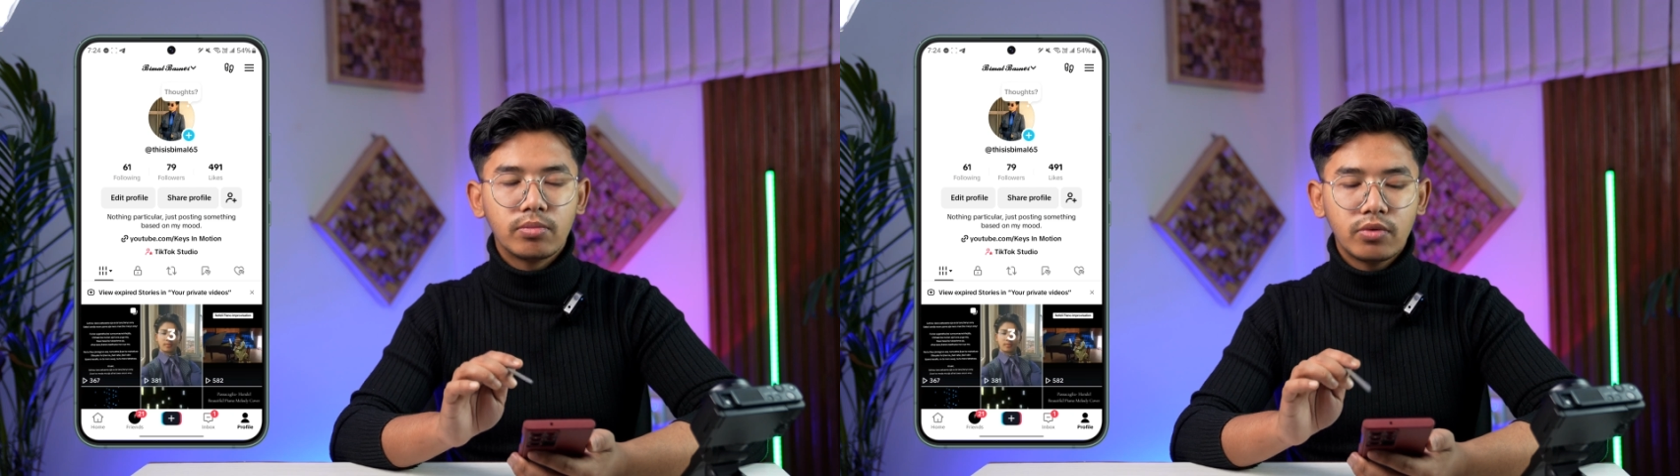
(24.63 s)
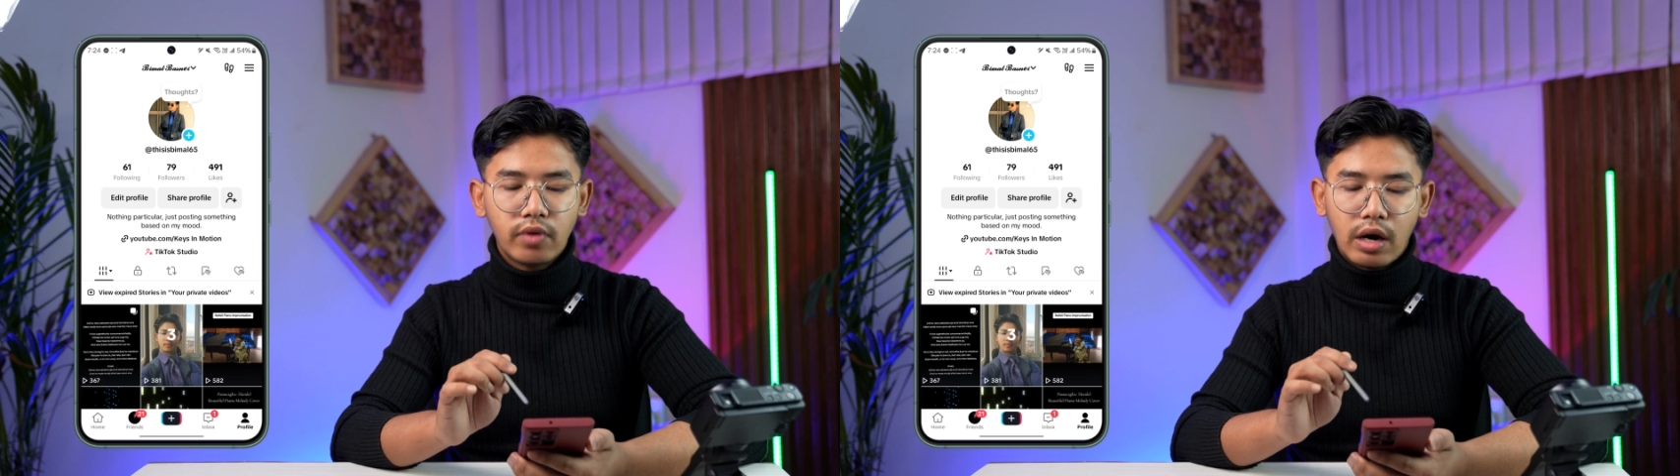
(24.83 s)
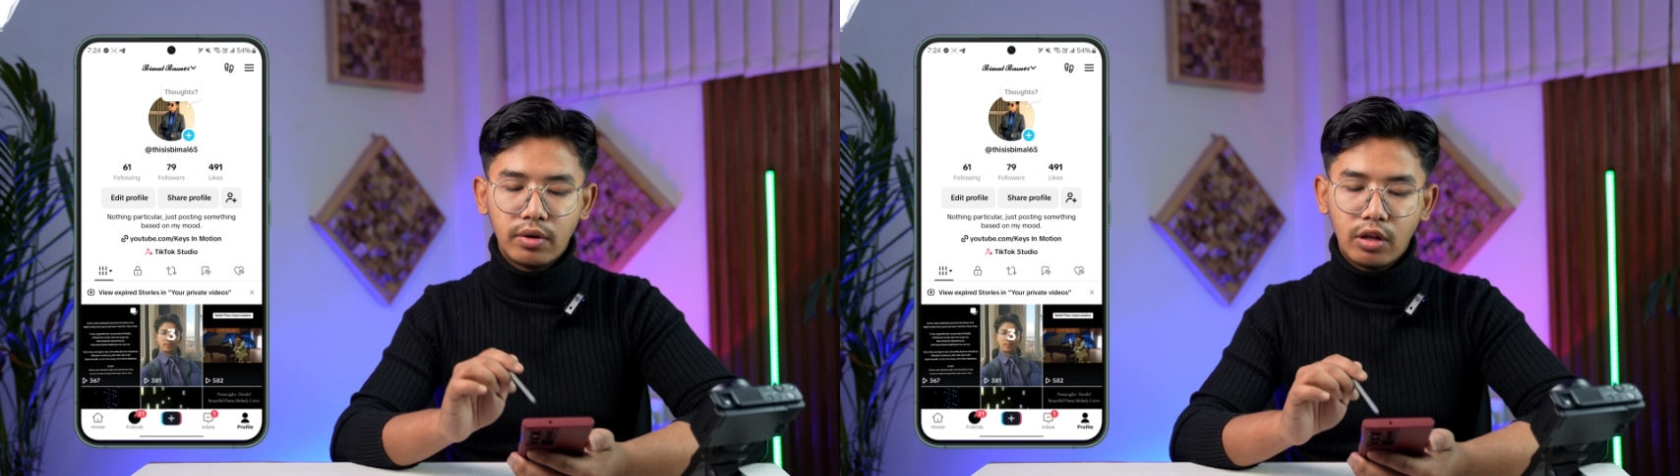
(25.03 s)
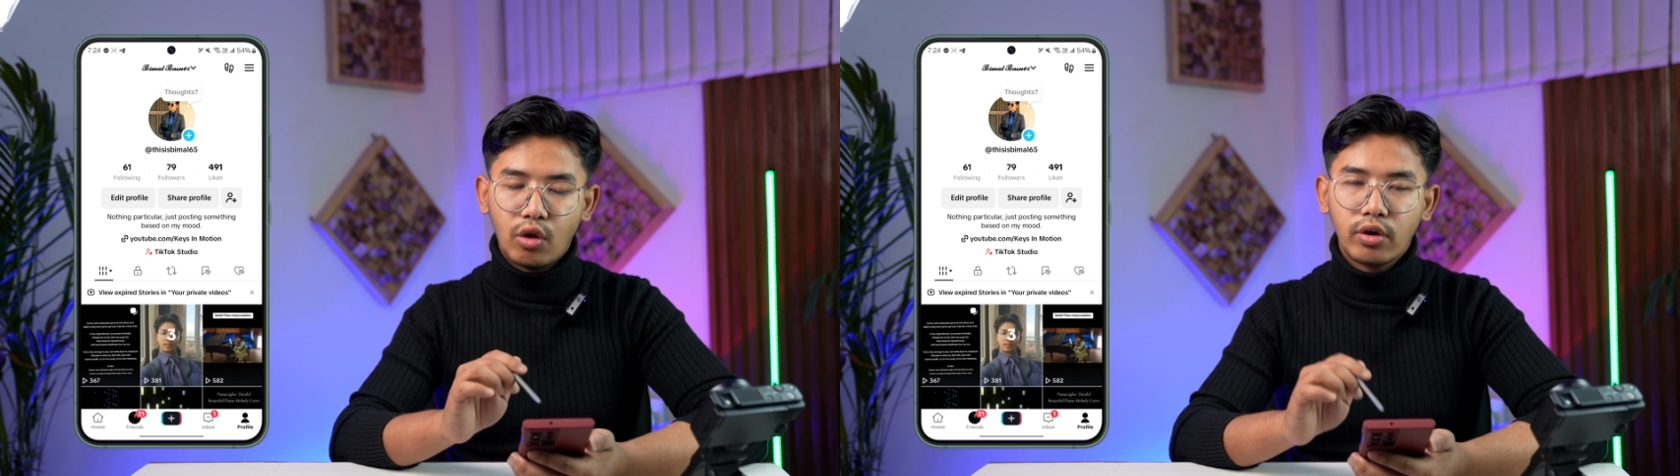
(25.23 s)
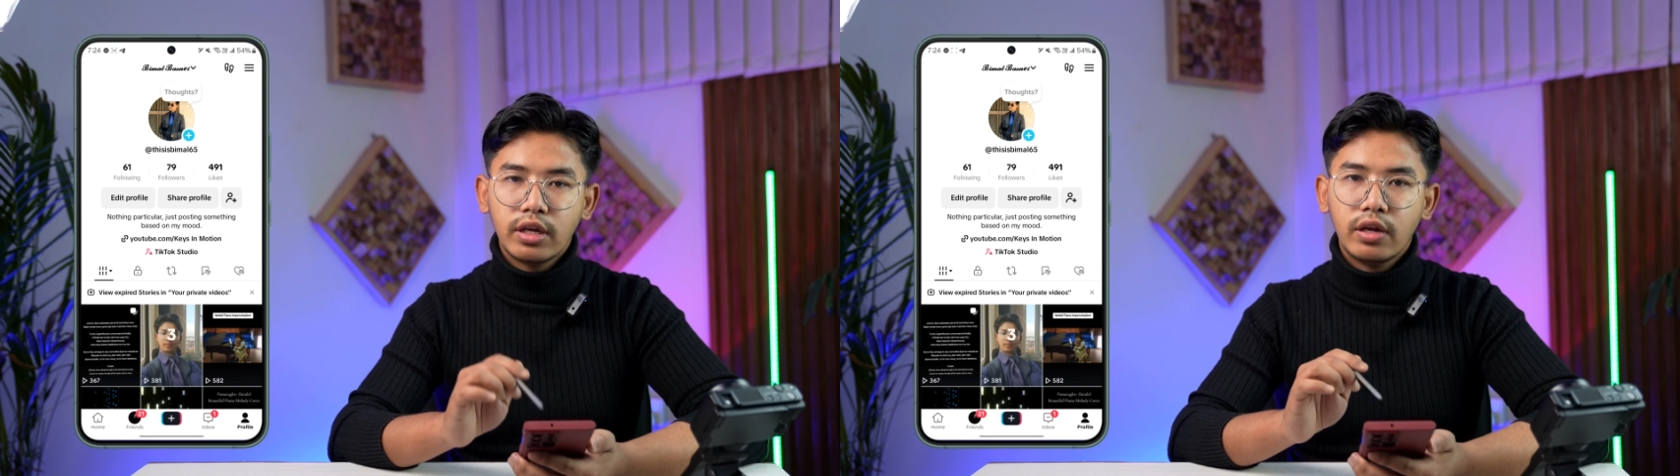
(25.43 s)
remove our
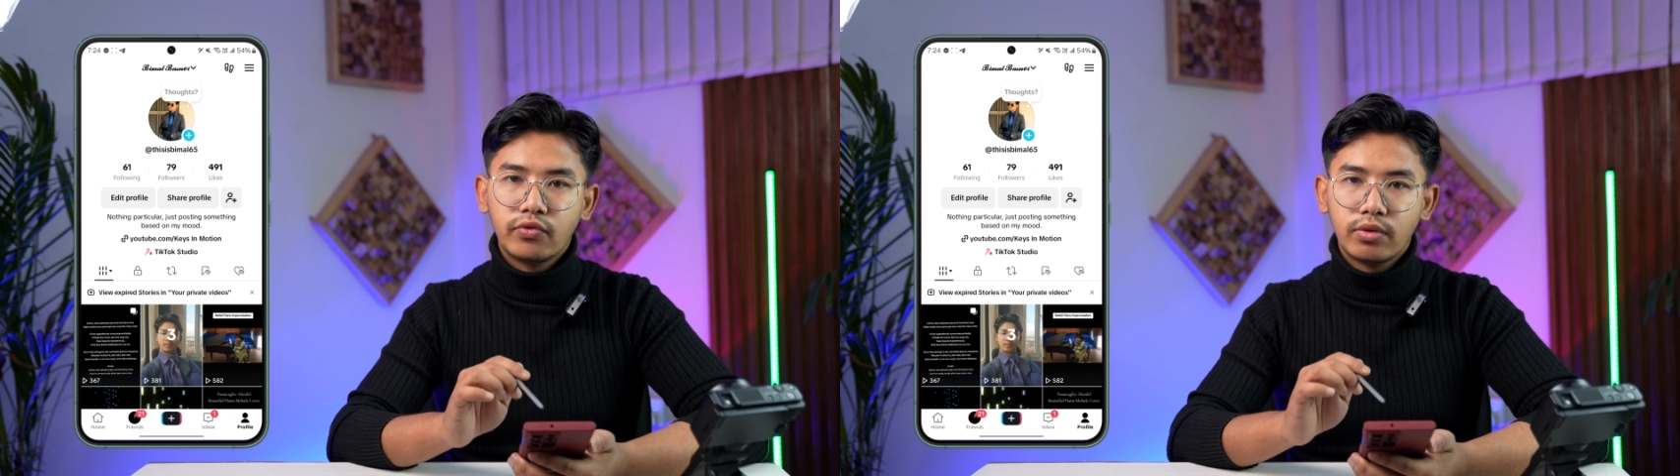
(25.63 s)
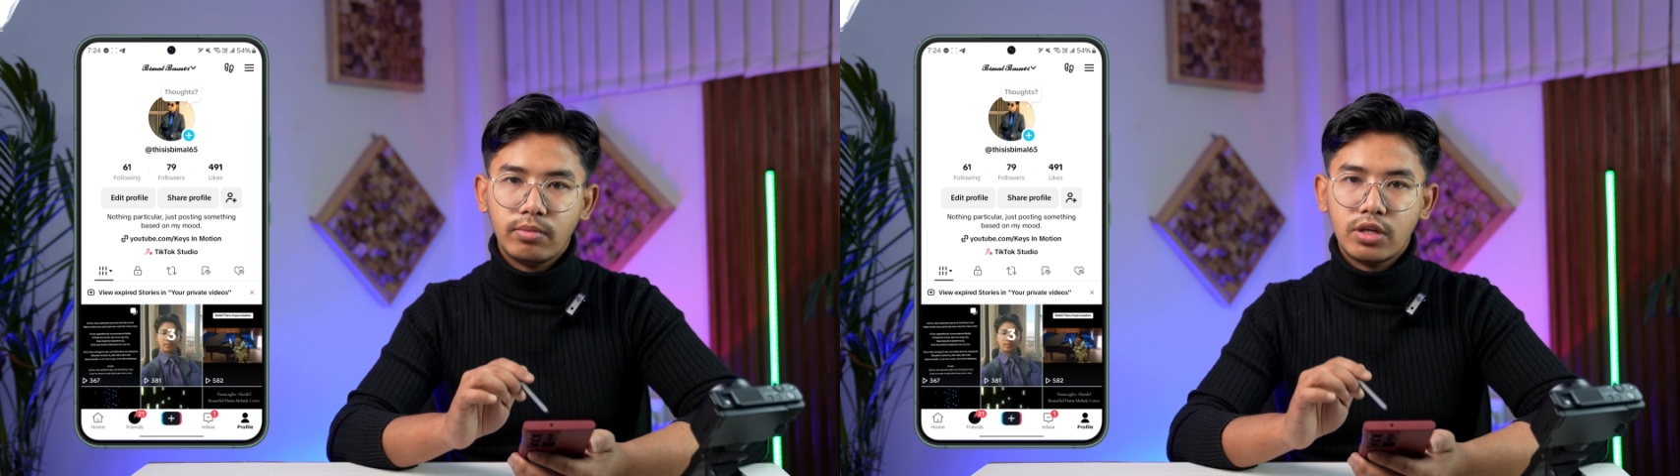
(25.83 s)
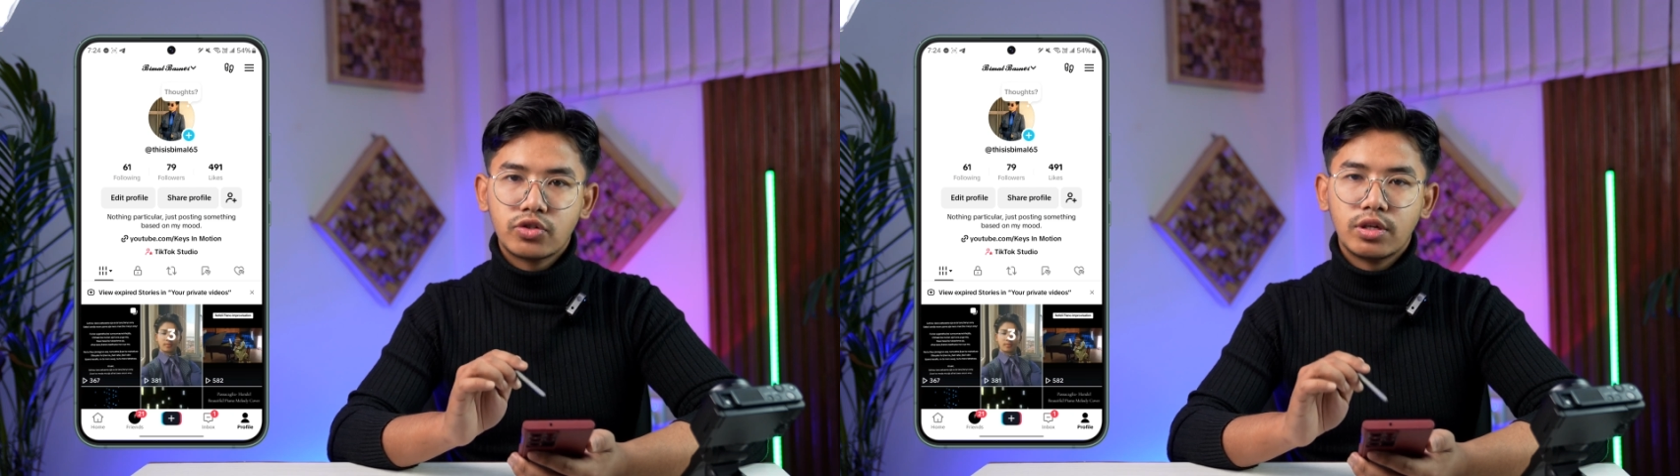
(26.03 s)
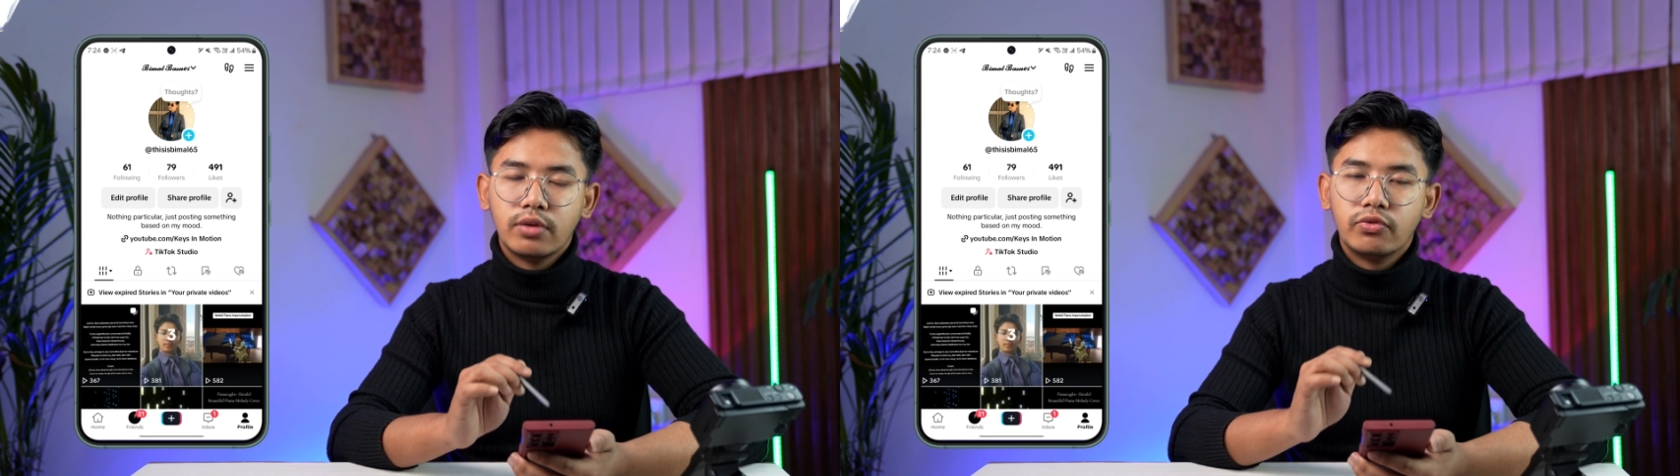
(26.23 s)
login information